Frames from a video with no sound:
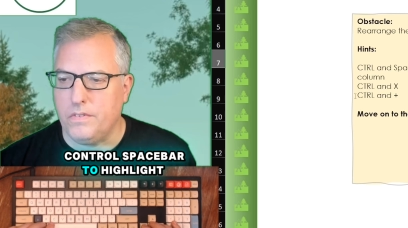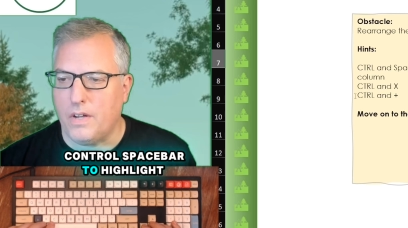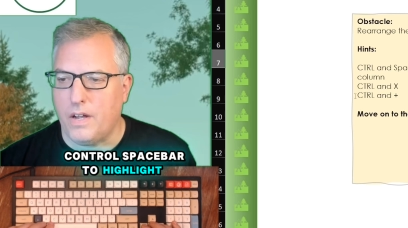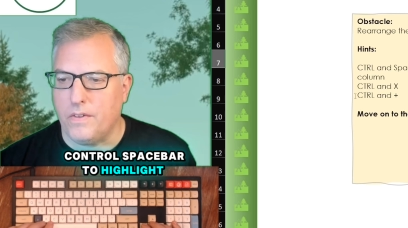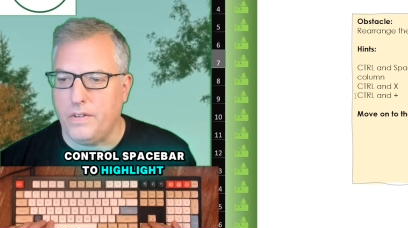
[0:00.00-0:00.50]

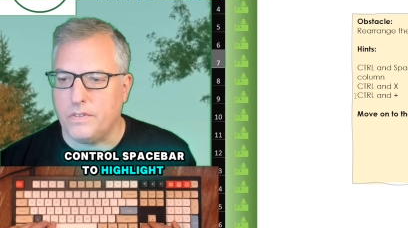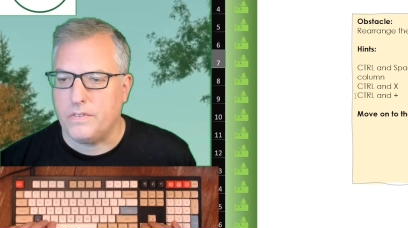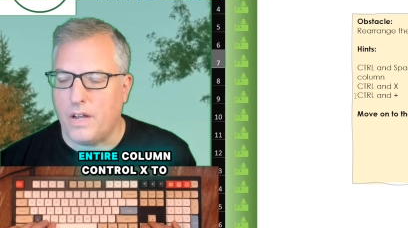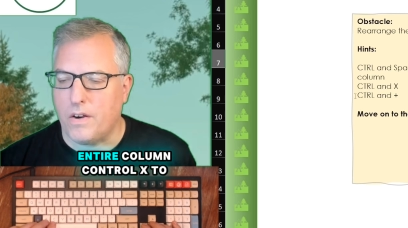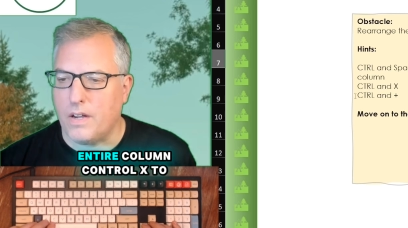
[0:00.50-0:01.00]
highlight
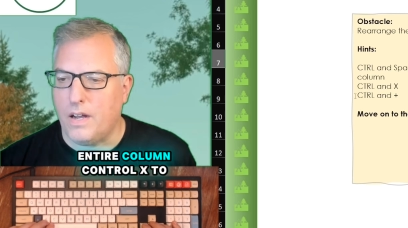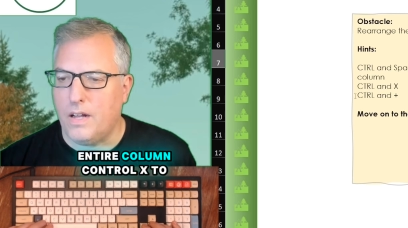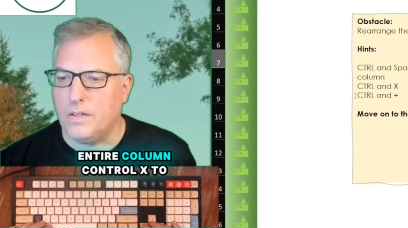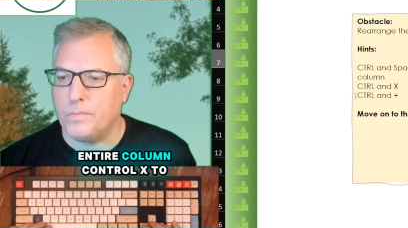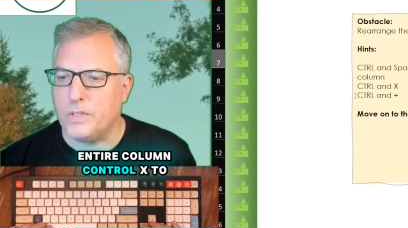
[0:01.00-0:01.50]
entire
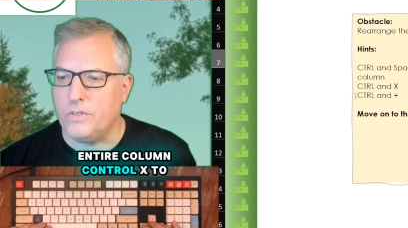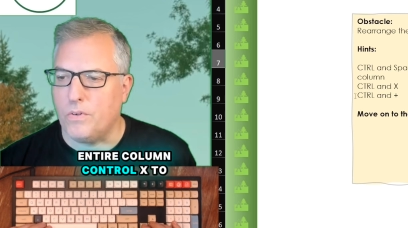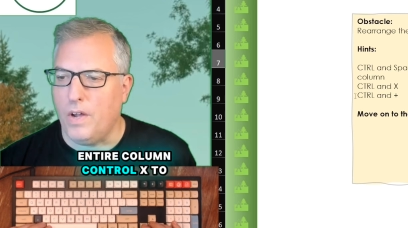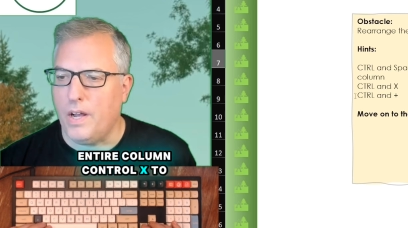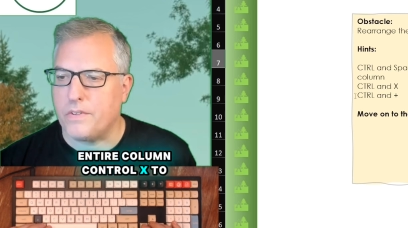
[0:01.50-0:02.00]
column,
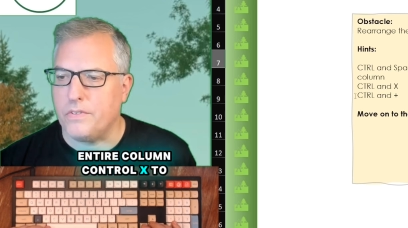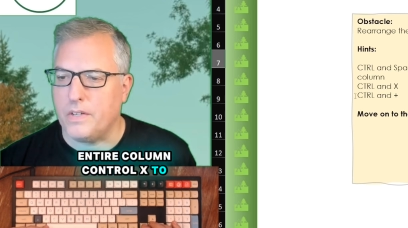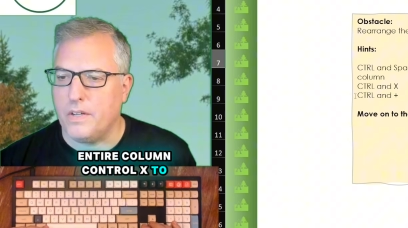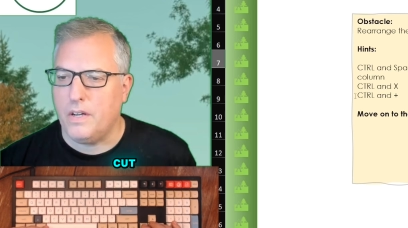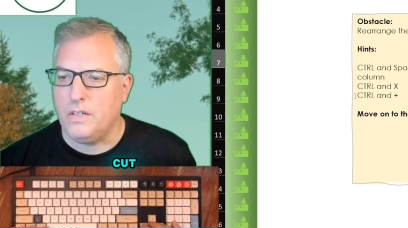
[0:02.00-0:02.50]
control X to
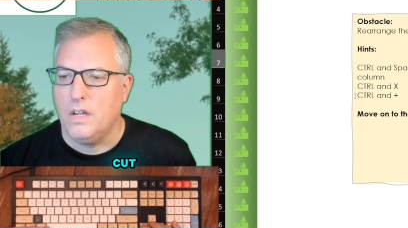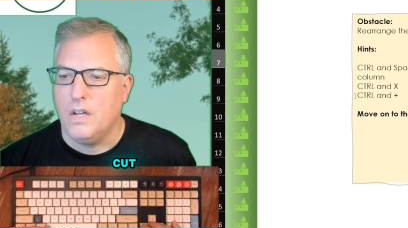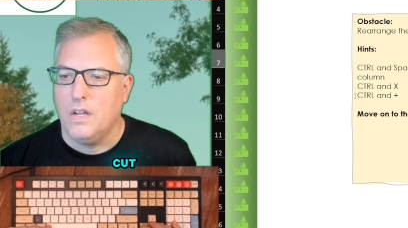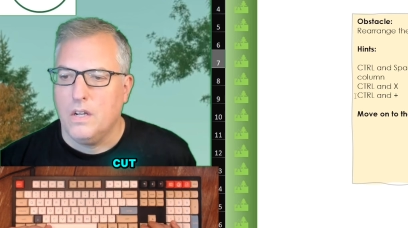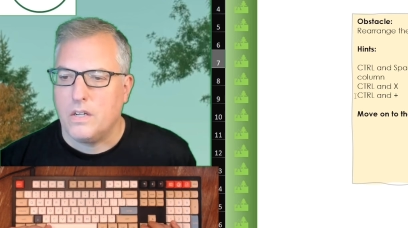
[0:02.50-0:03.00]
cut,
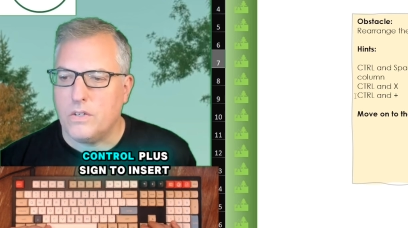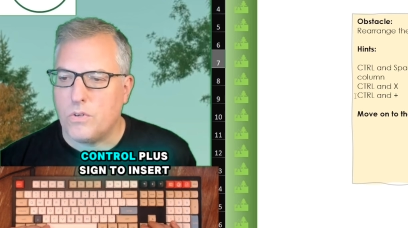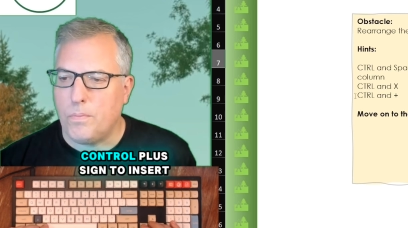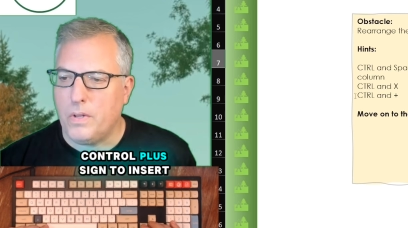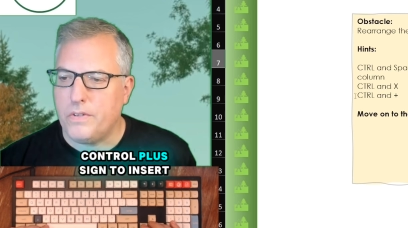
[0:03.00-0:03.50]

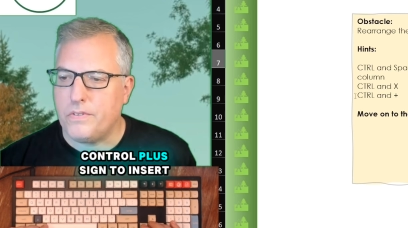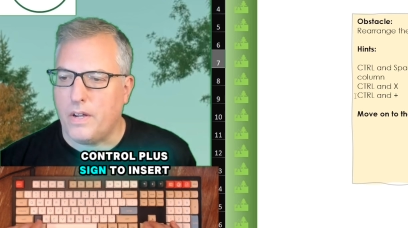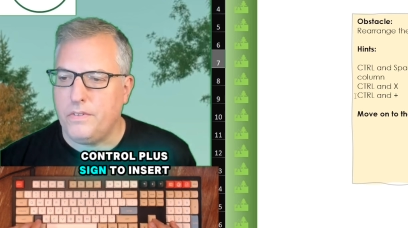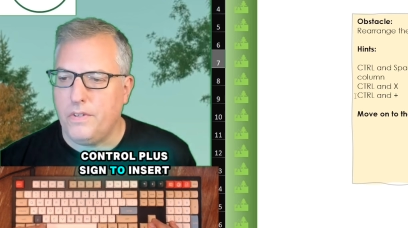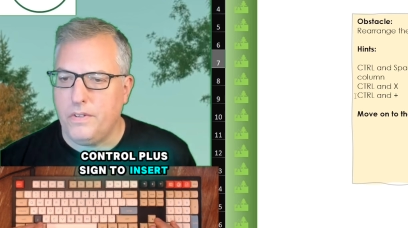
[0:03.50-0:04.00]
control plus sign to